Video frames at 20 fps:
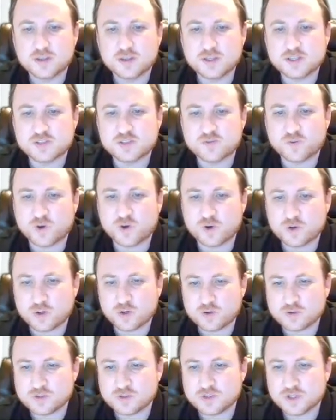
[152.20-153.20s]
these
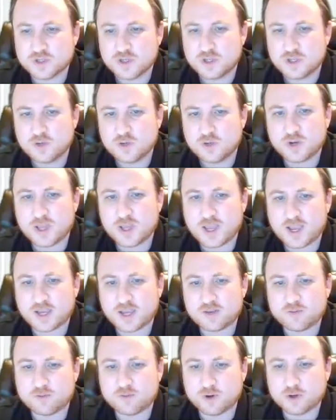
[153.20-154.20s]
photos, you want to
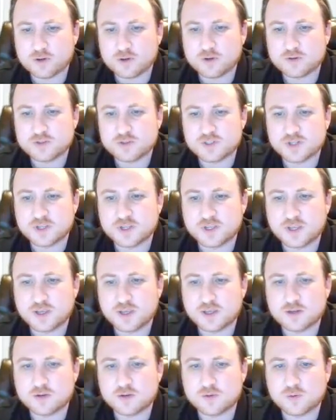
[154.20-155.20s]
add photos, and
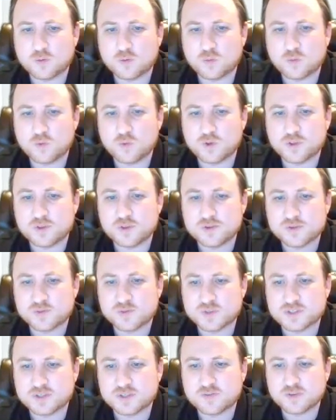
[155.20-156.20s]
again with
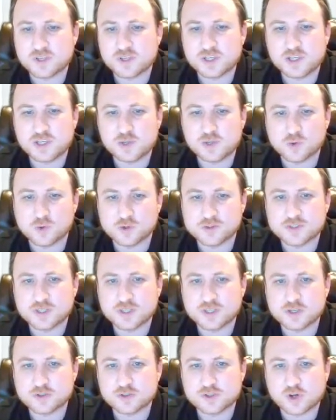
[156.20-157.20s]
specific keywords
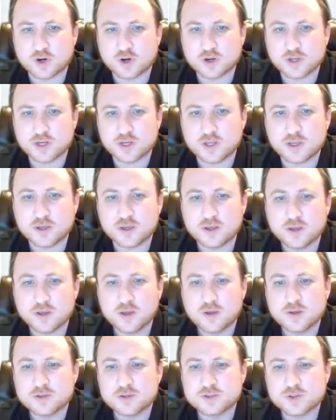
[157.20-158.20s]
that you're targeting.
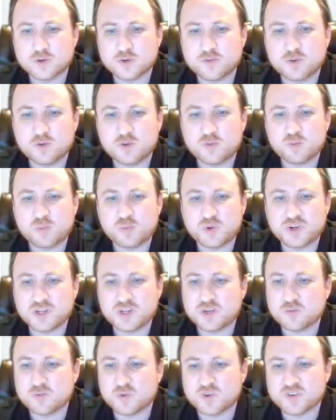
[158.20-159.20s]
So if you
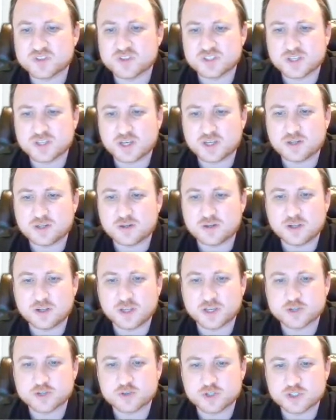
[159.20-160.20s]
put in Riverside
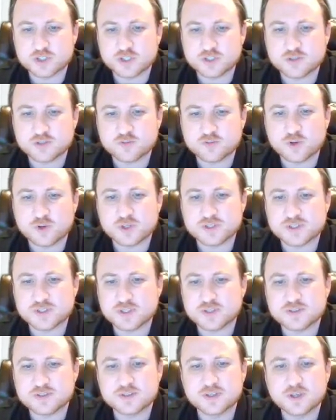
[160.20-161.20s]
Electricians, for
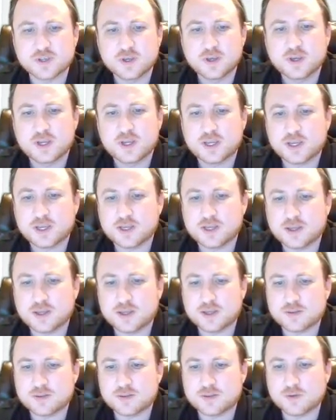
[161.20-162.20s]
instance,
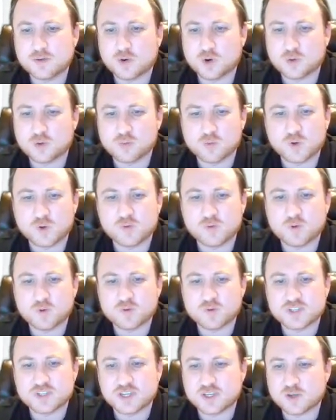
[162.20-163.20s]
or
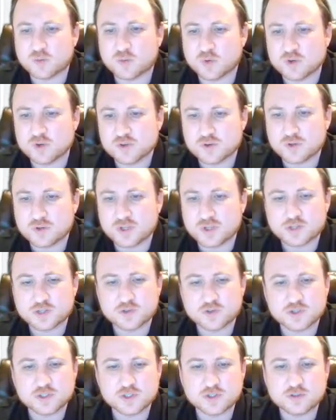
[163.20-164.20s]
Riverside Commercial
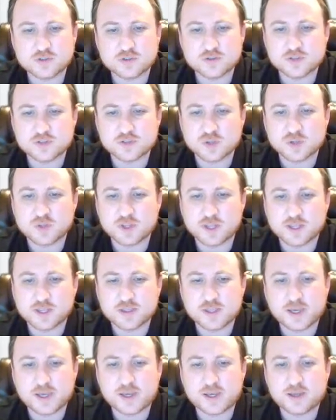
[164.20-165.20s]
Electricians or something
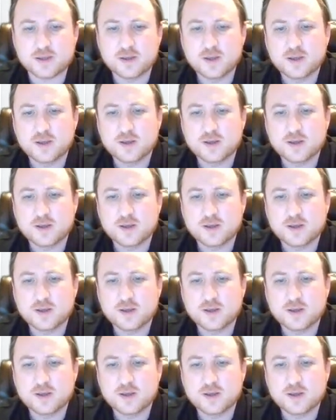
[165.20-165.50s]
like that,